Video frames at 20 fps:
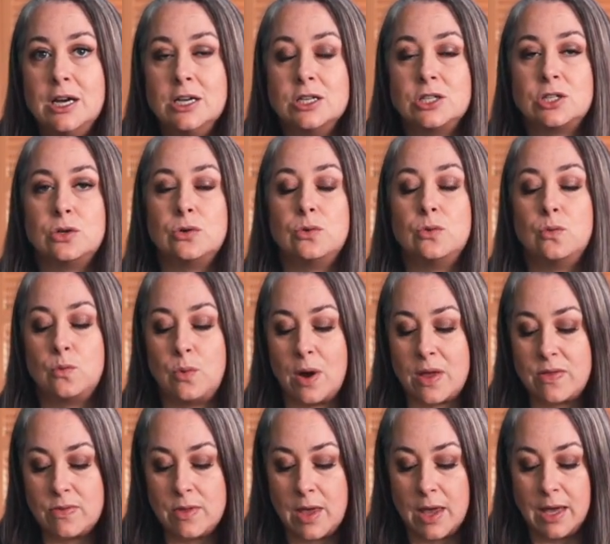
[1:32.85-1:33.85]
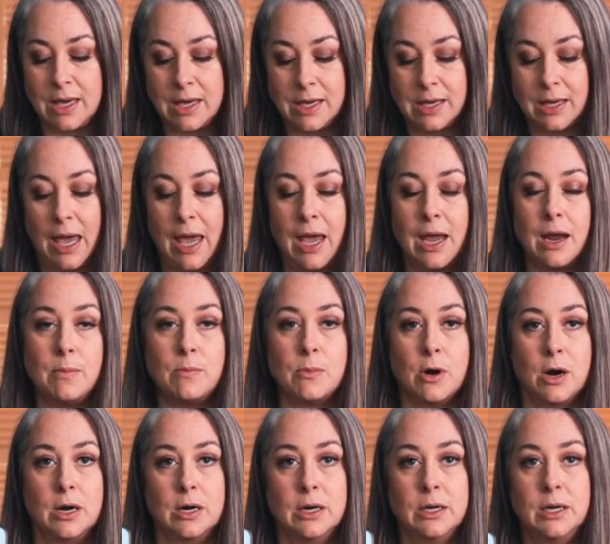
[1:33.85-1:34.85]
So when a
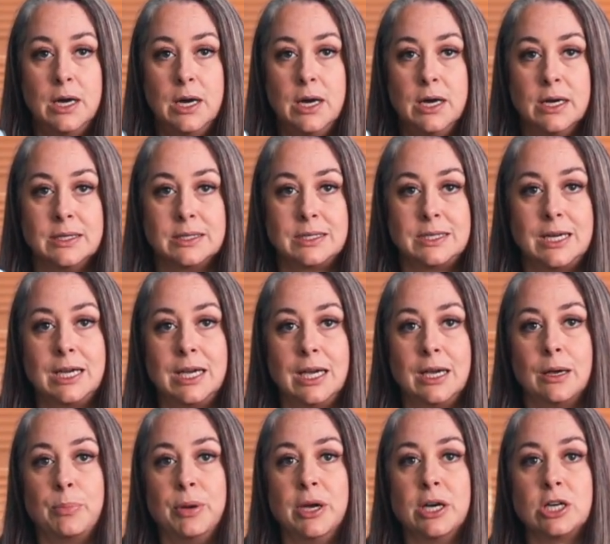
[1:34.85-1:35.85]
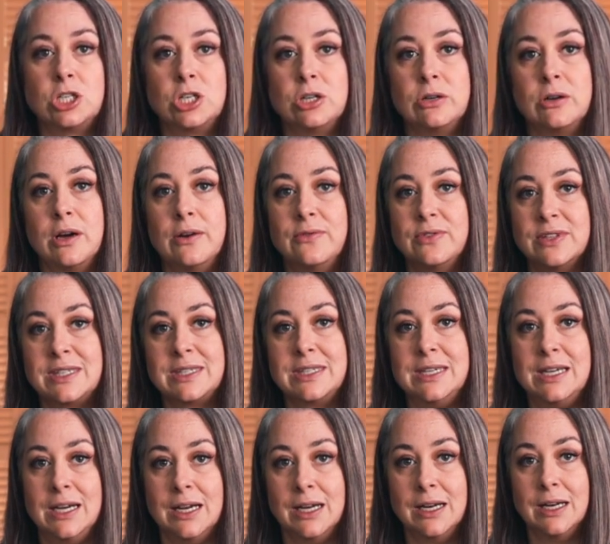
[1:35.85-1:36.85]
camera is taking a picture of a
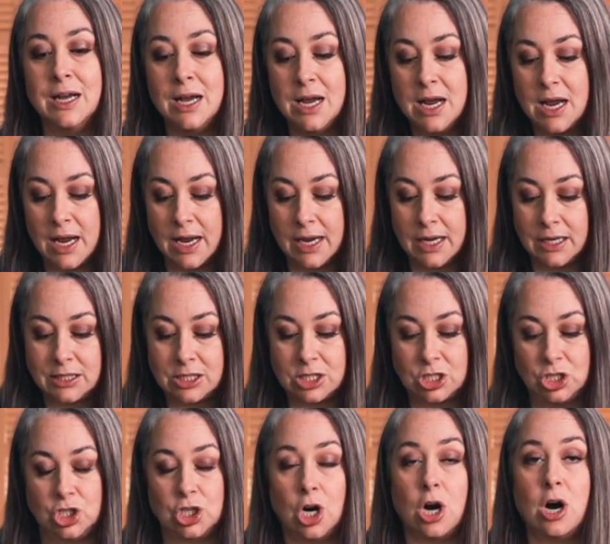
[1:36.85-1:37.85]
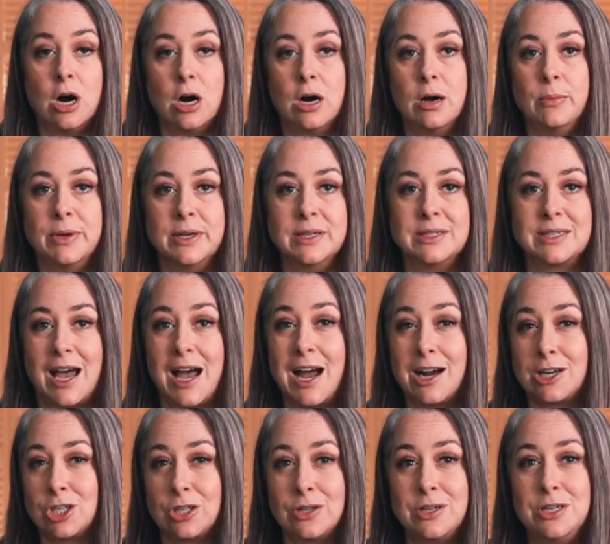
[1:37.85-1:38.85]
scene, its job is
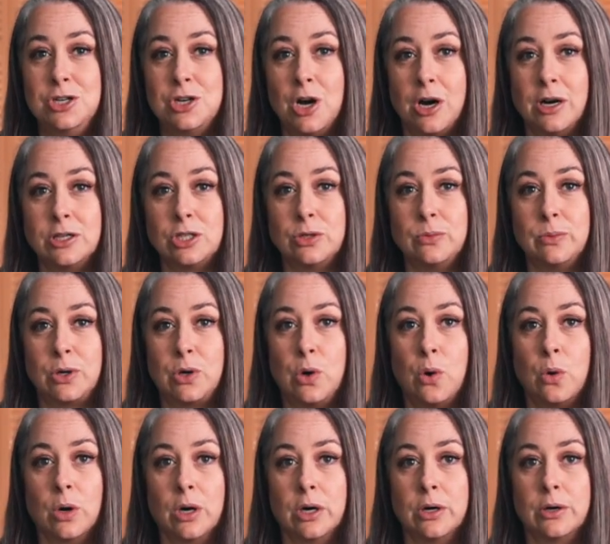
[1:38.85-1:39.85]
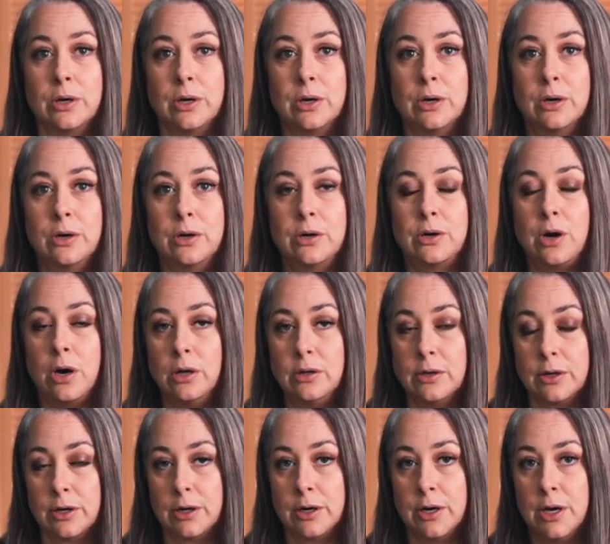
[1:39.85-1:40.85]
actually not to record
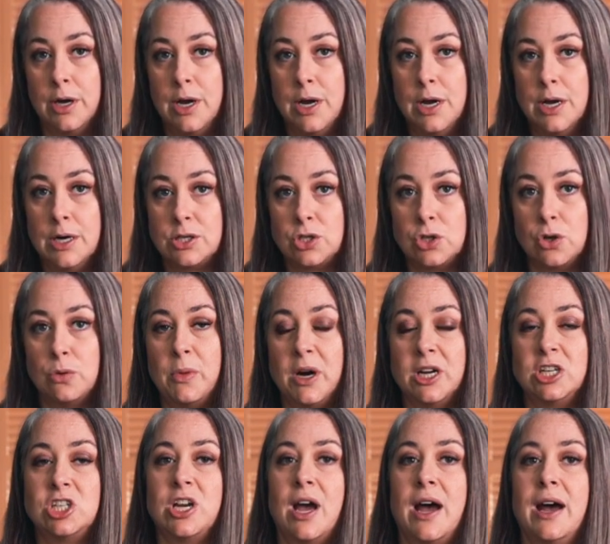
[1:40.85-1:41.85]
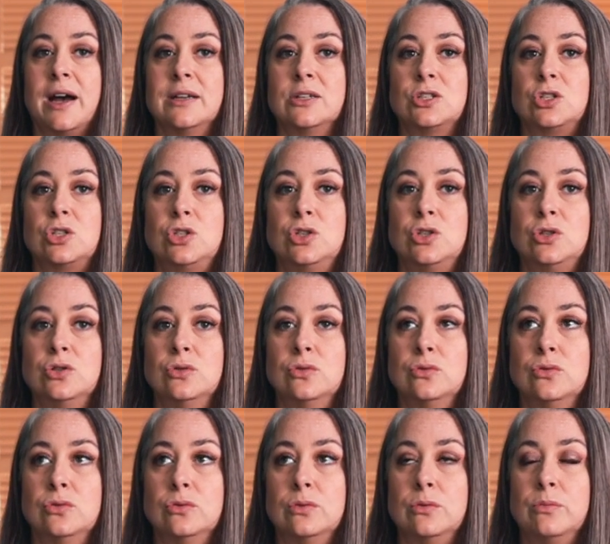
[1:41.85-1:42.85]
color so much as
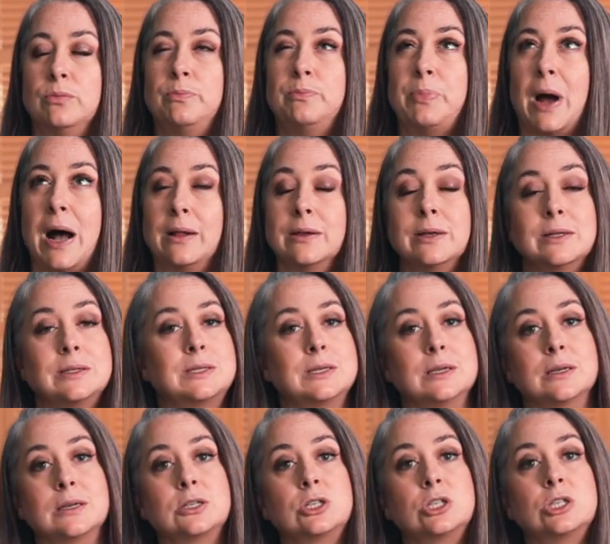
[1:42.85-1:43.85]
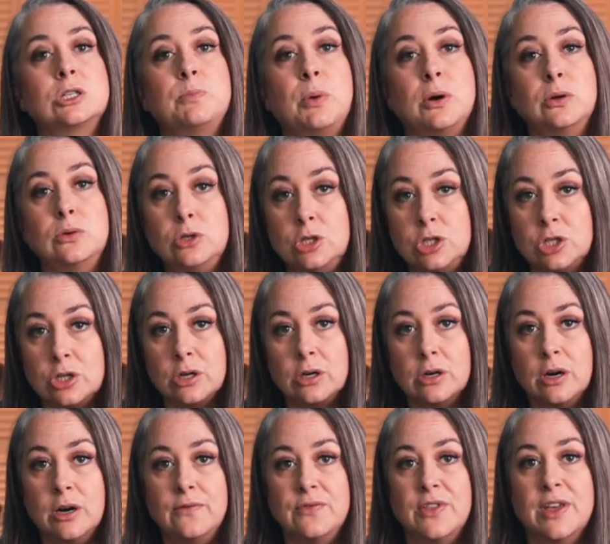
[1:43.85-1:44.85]
to balance the
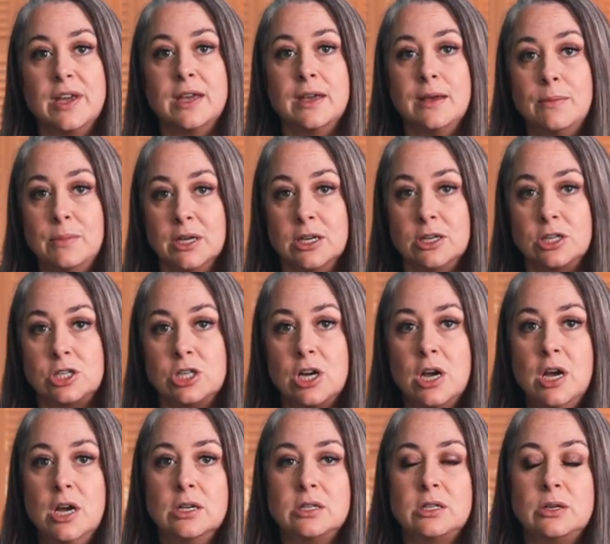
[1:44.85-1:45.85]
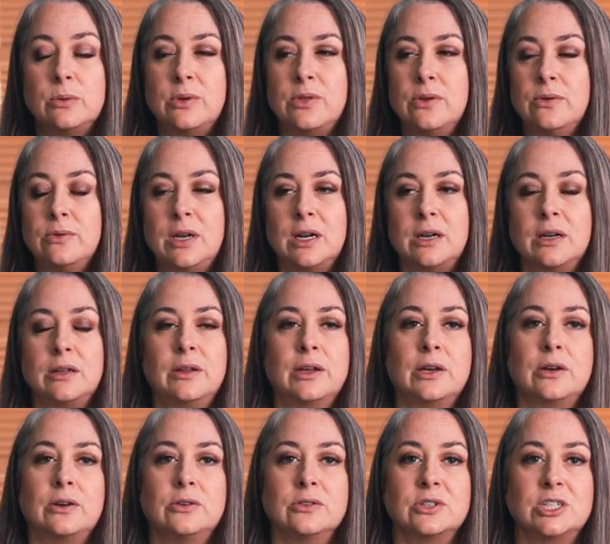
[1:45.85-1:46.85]
exposure of the image. So without getting
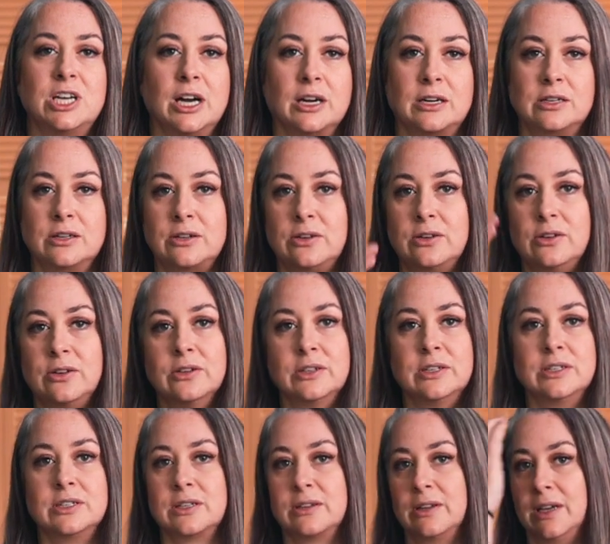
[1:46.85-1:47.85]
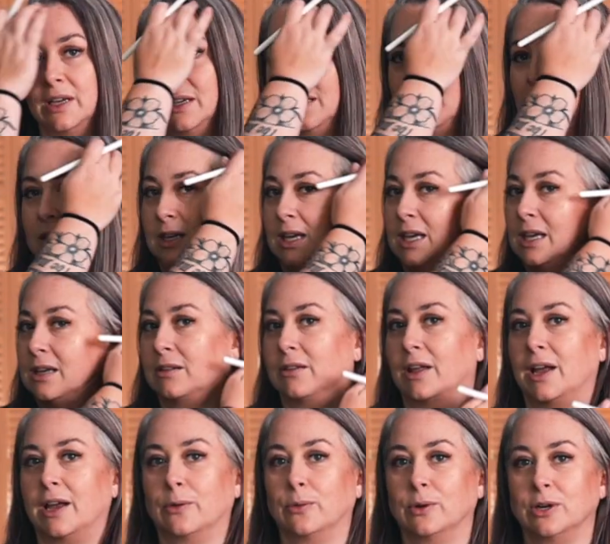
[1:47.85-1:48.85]
like all technical into like geek
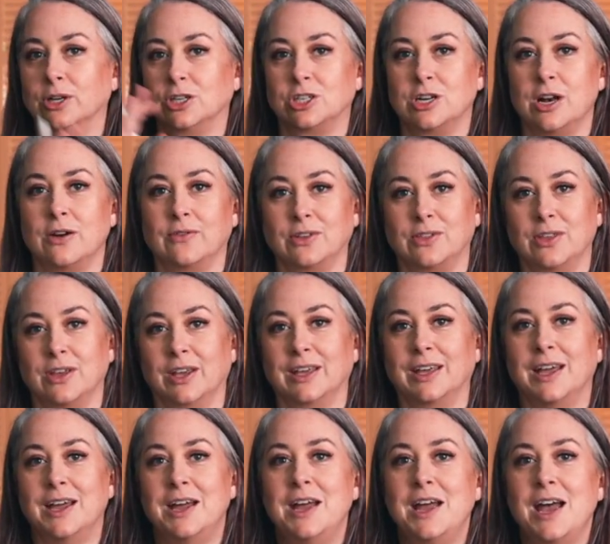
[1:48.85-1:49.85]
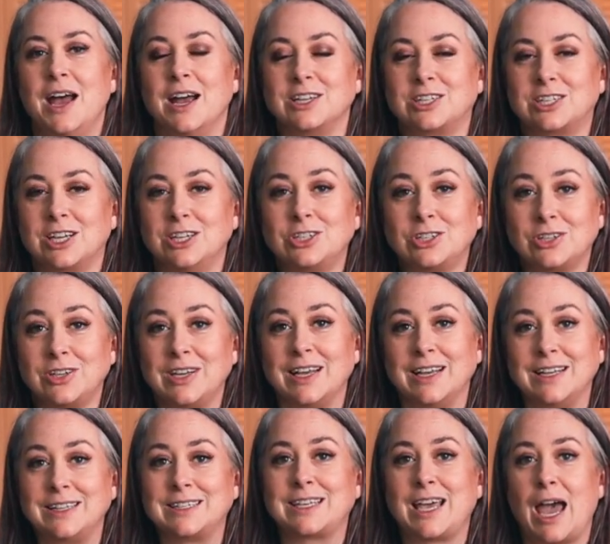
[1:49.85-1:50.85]
language and everything, essentially
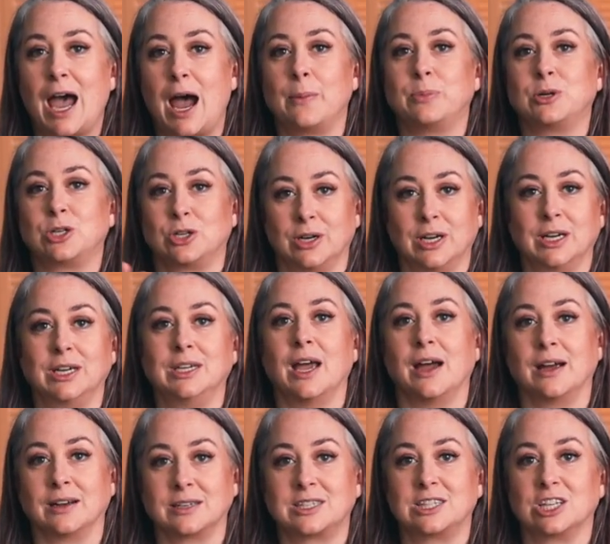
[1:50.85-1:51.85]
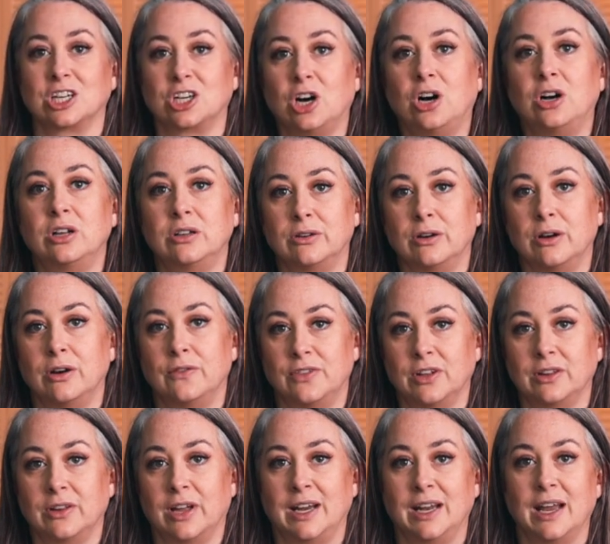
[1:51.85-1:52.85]
it's capturing, yes, the color of
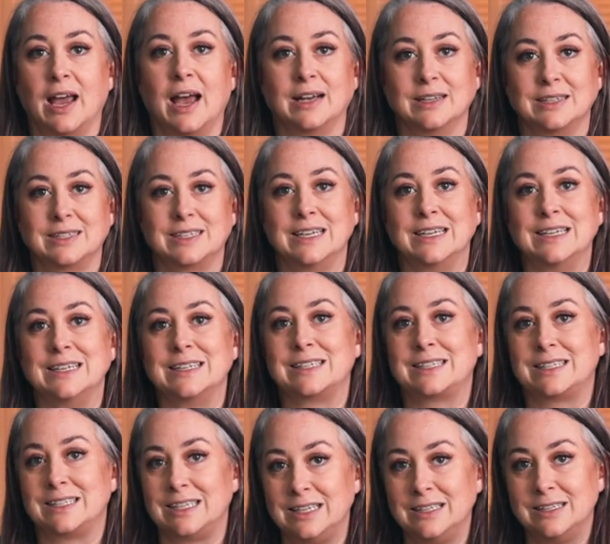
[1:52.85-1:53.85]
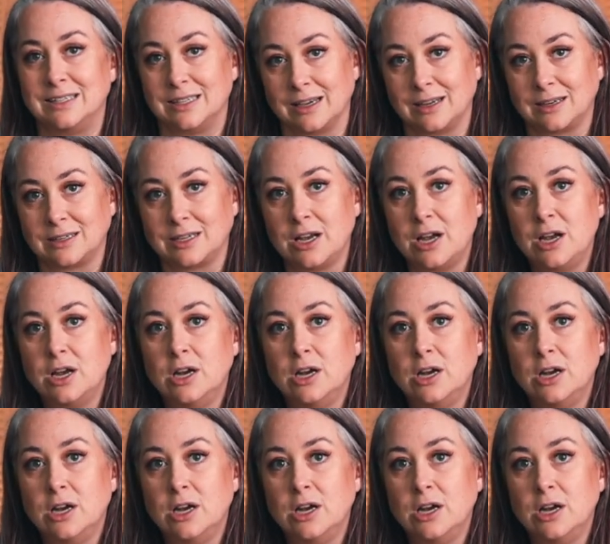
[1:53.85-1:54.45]
the light as it sees it.